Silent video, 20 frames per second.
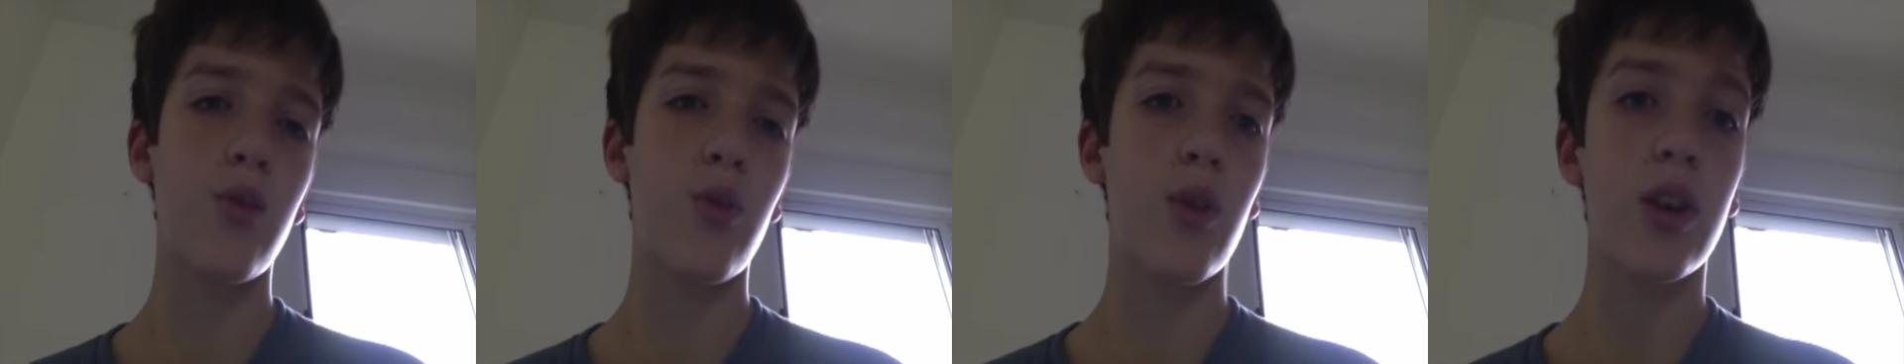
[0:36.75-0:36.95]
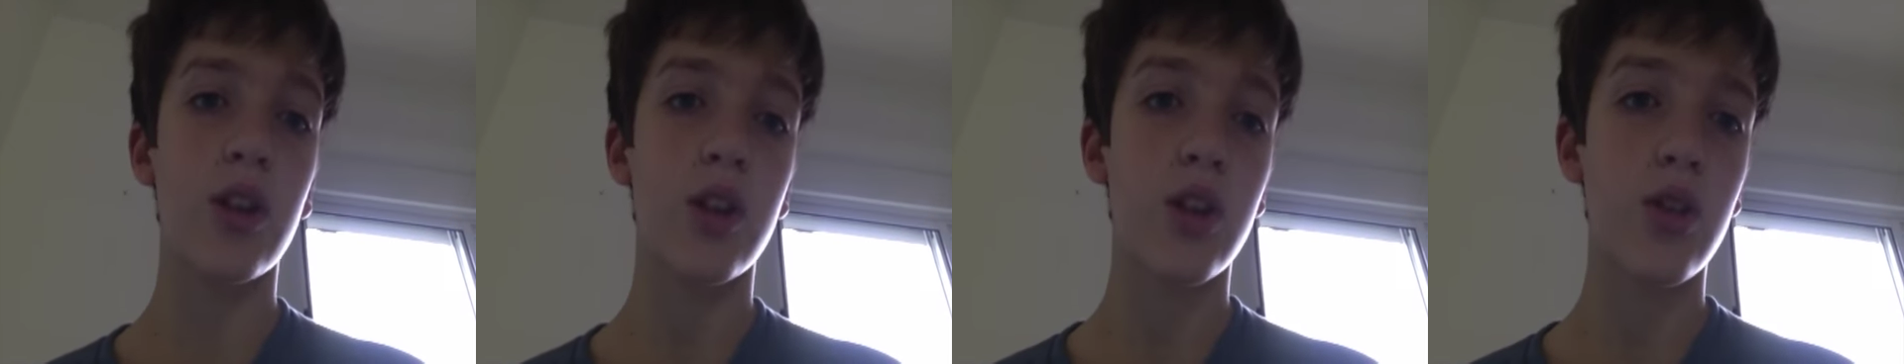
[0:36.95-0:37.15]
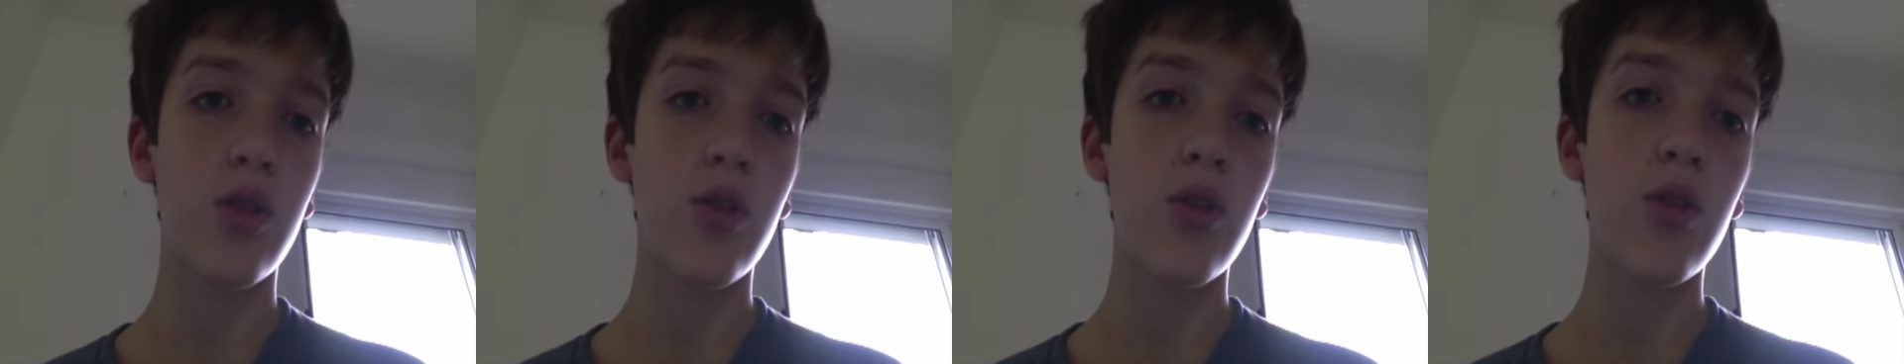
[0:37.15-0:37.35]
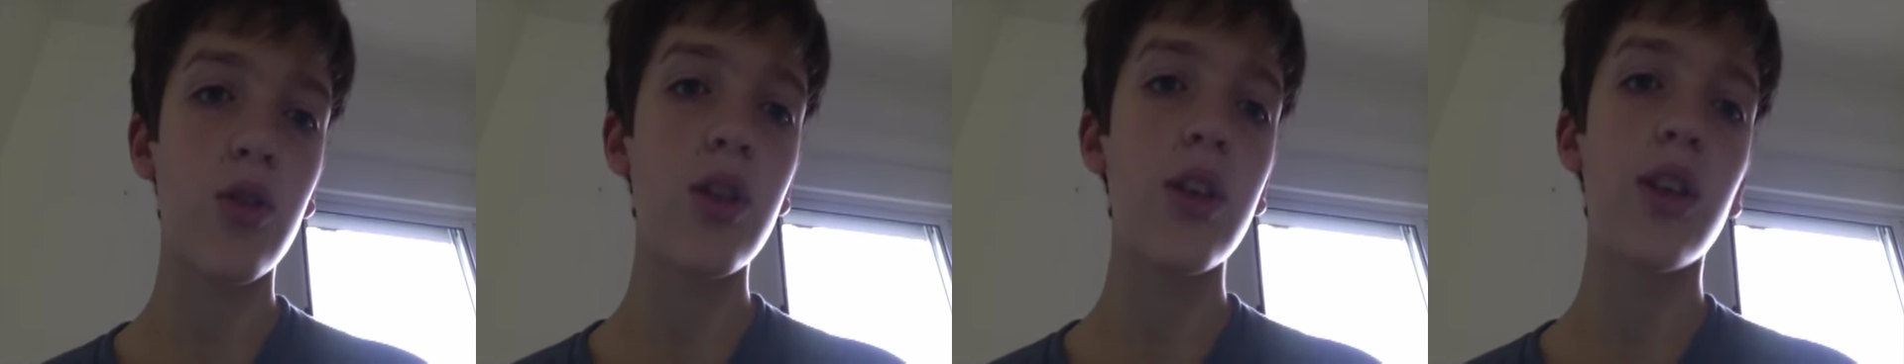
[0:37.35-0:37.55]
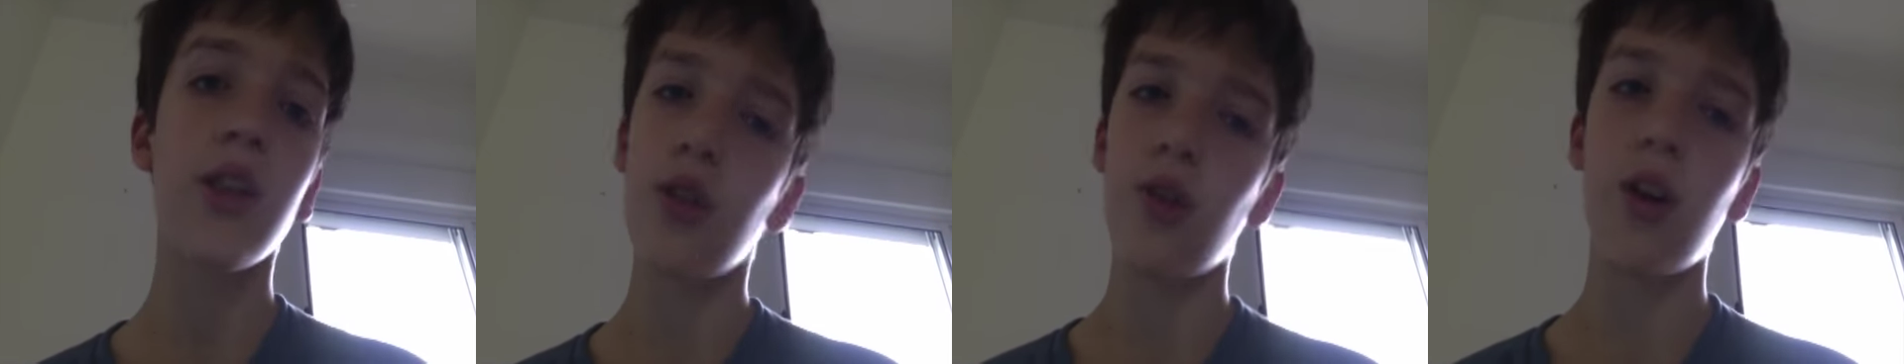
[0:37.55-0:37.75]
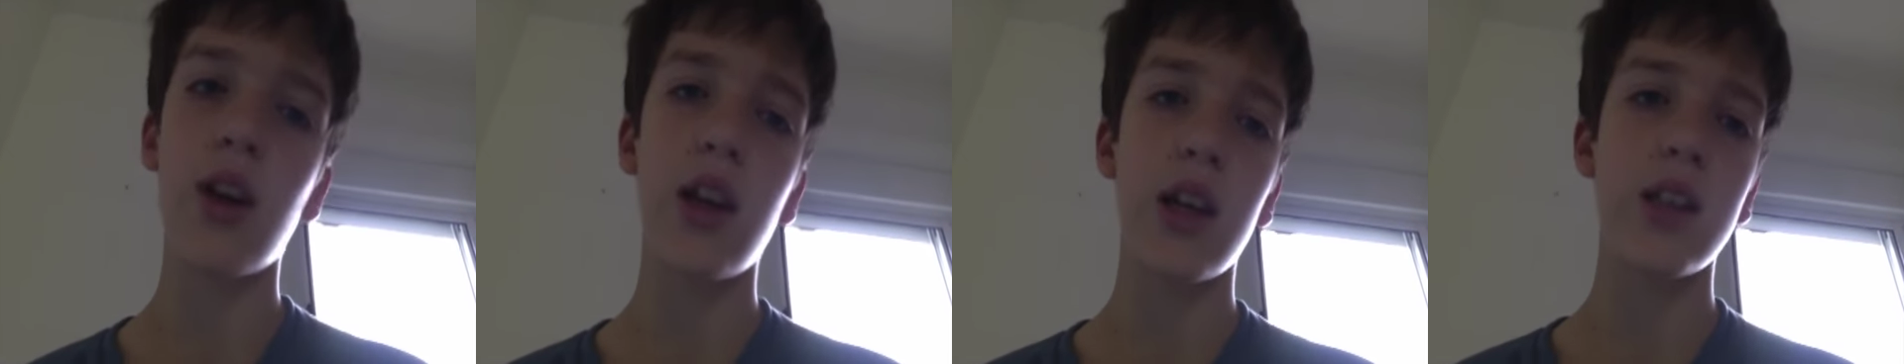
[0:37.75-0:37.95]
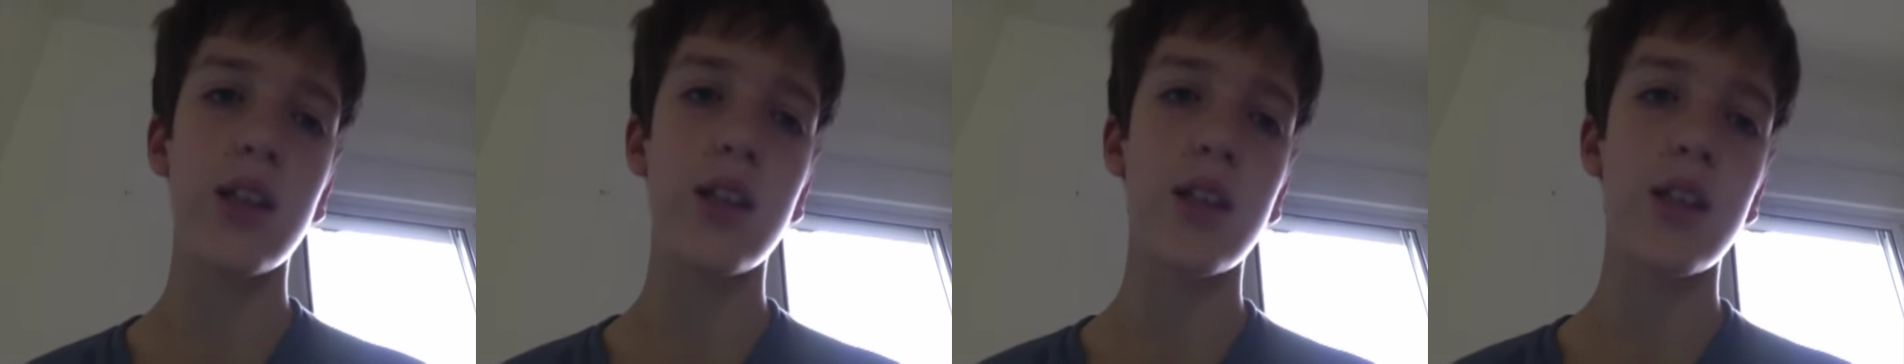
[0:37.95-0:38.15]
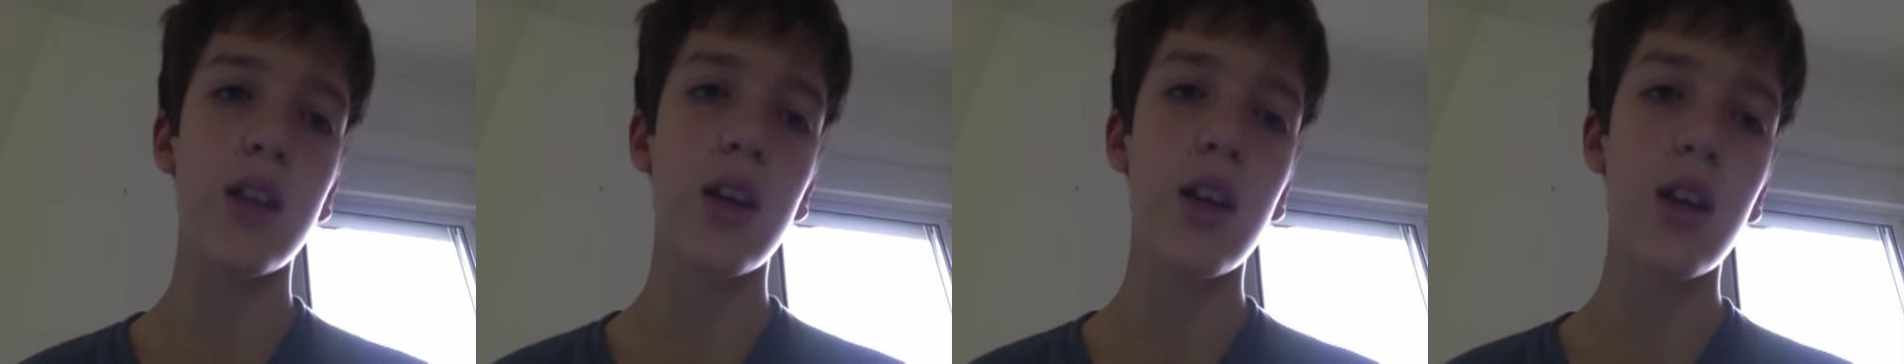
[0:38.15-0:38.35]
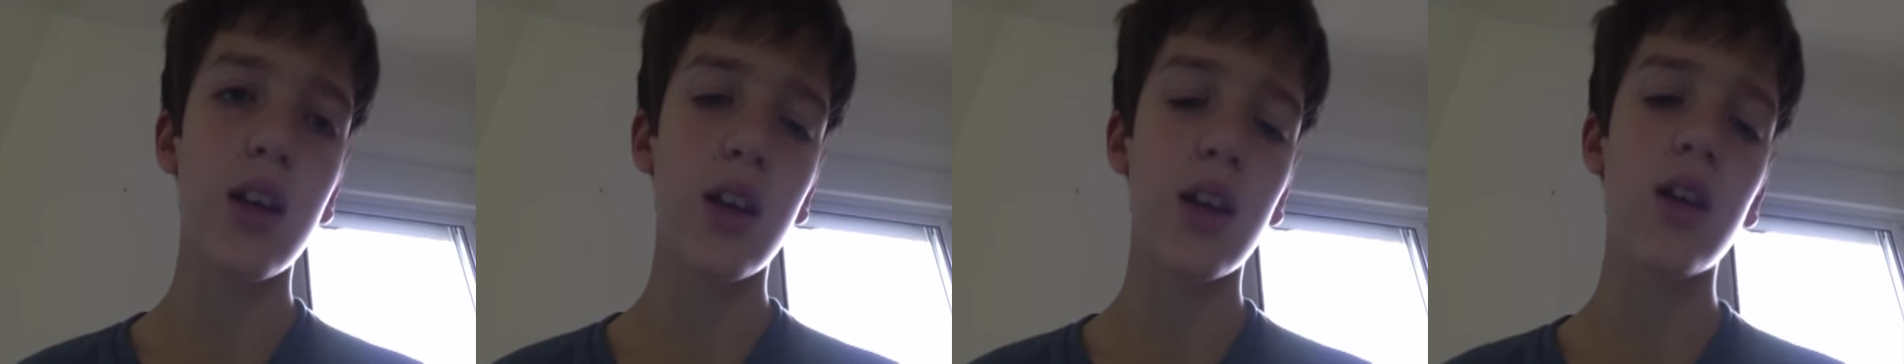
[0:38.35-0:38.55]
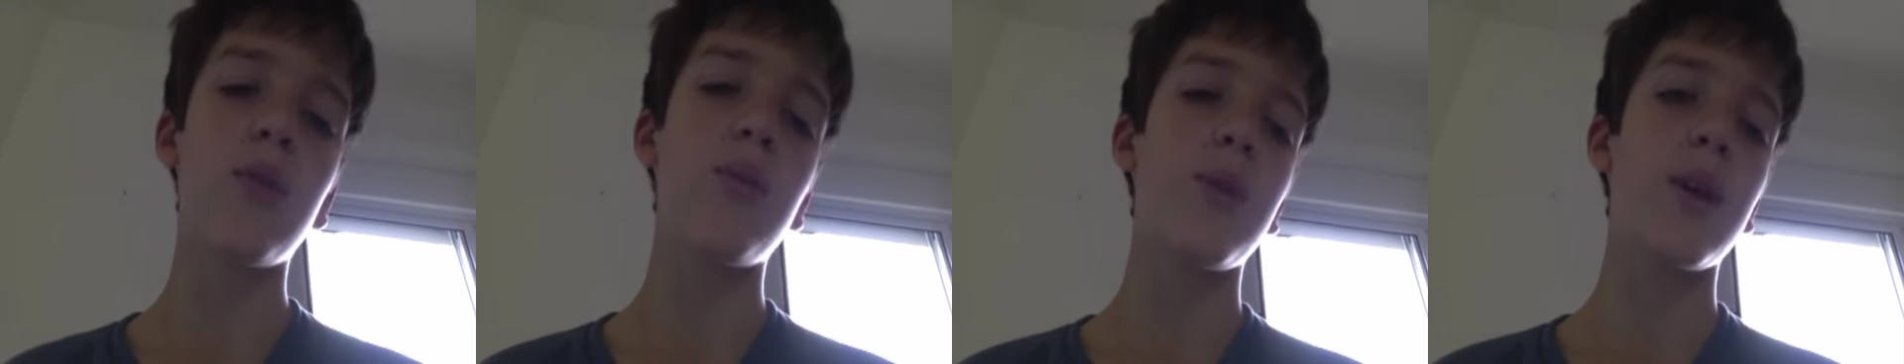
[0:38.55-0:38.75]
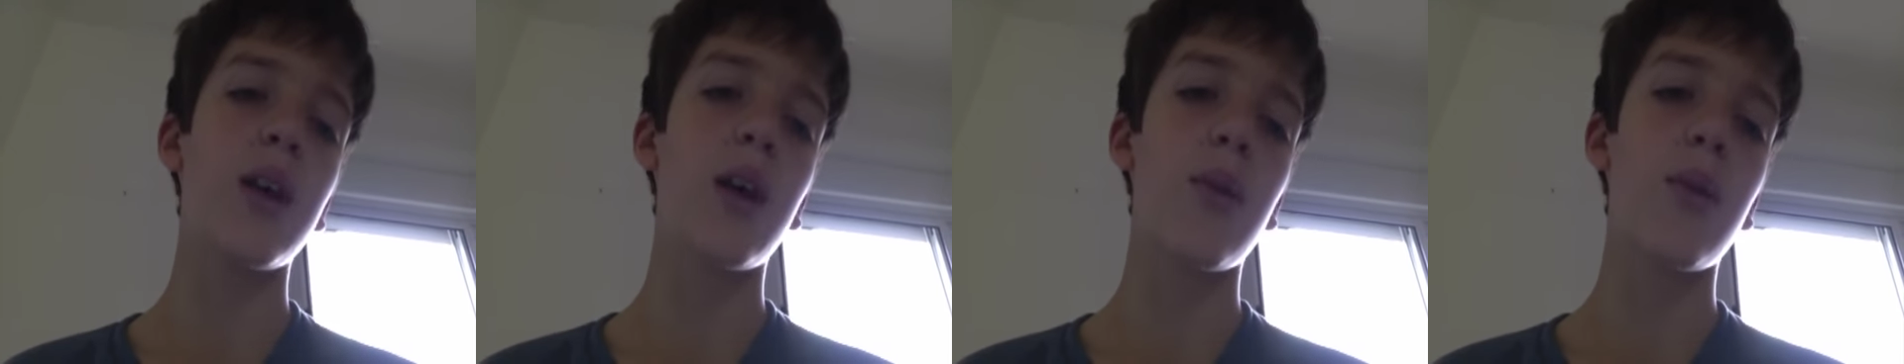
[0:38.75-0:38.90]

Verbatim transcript: original, there is gonna be.